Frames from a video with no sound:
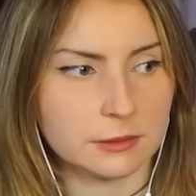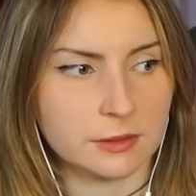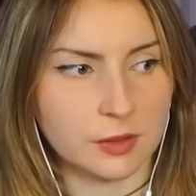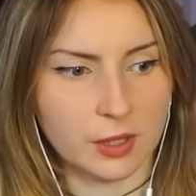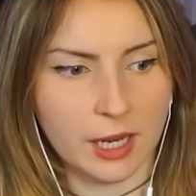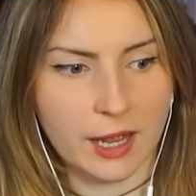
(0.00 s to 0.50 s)

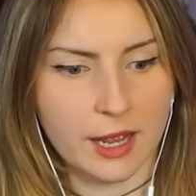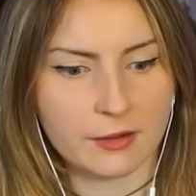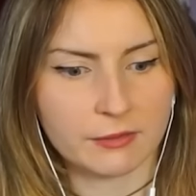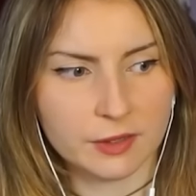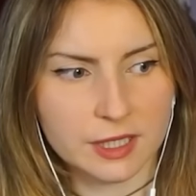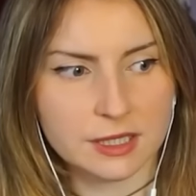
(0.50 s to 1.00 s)
So yeah,
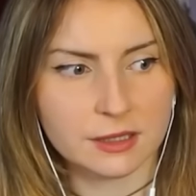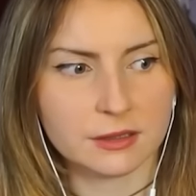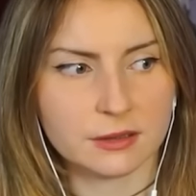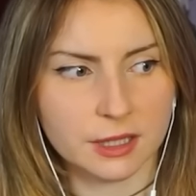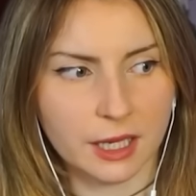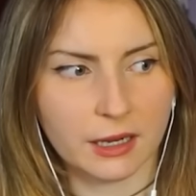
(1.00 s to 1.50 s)
every
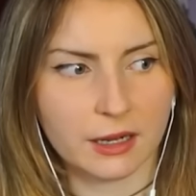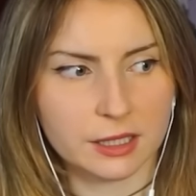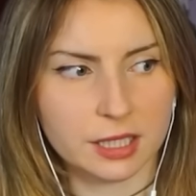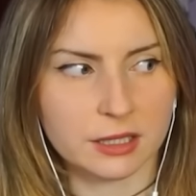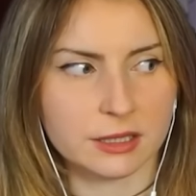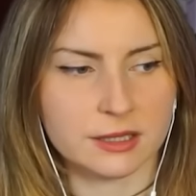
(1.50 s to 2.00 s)
single
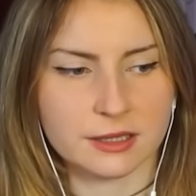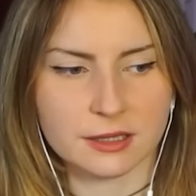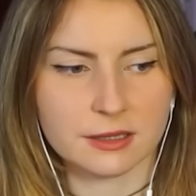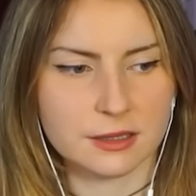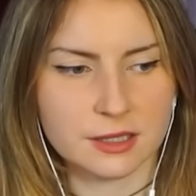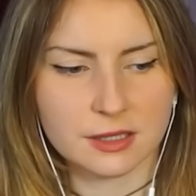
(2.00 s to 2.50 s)
character's
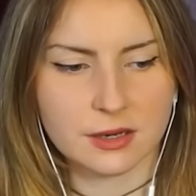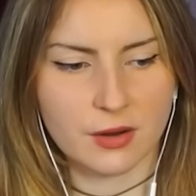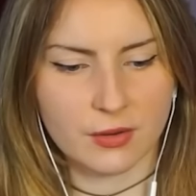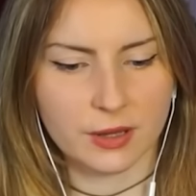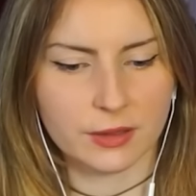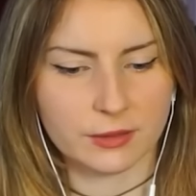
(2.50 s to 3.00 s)
just
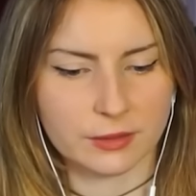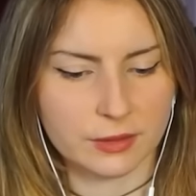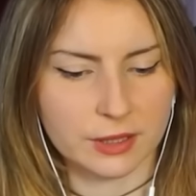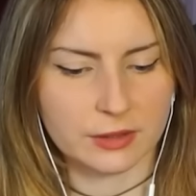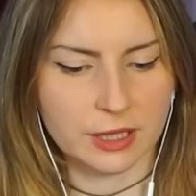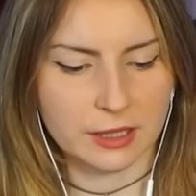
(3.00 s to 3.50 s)
going through
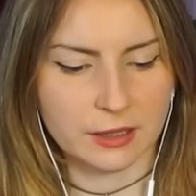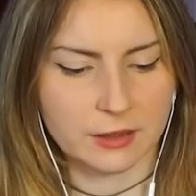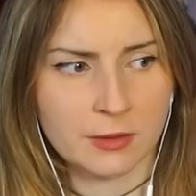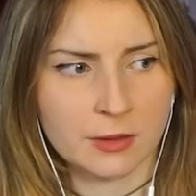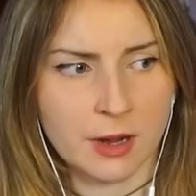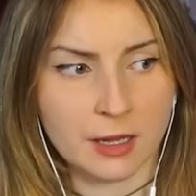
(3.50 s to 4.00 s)
it right now.
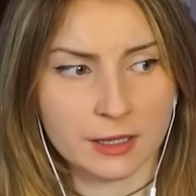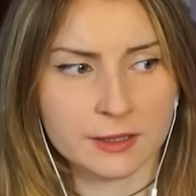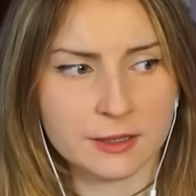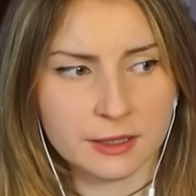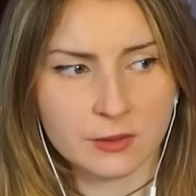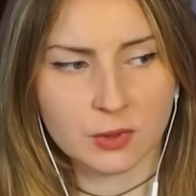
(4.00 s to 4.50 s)

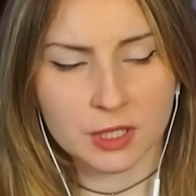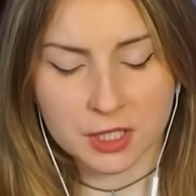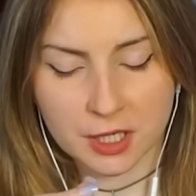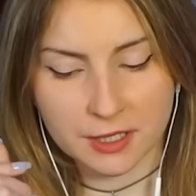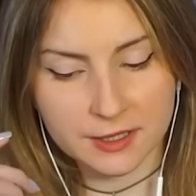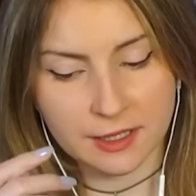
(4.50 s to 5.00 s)
Honestly, what
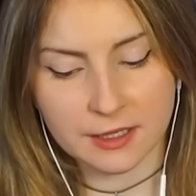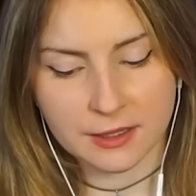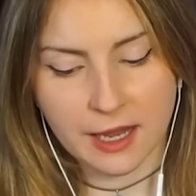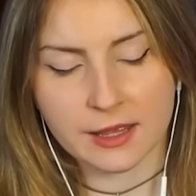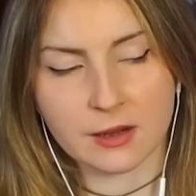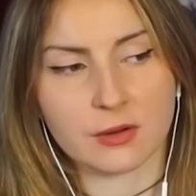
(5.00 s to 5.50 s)
Chuck said is,
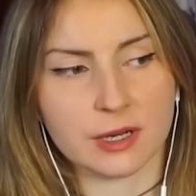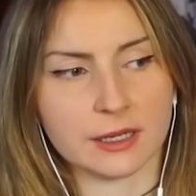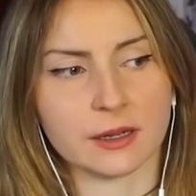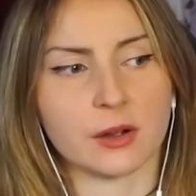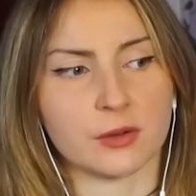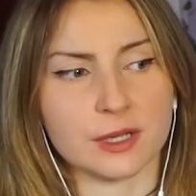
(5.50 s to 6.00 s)
I think,
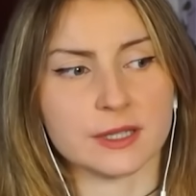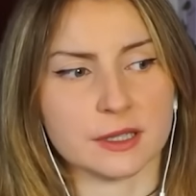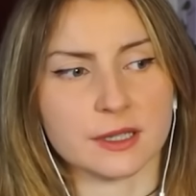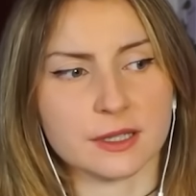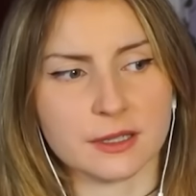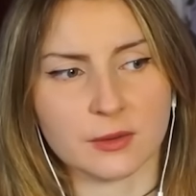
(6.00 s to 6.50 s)
always gonna
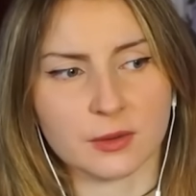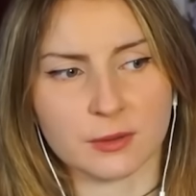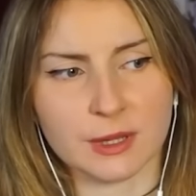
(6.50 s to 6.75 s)
stick with me.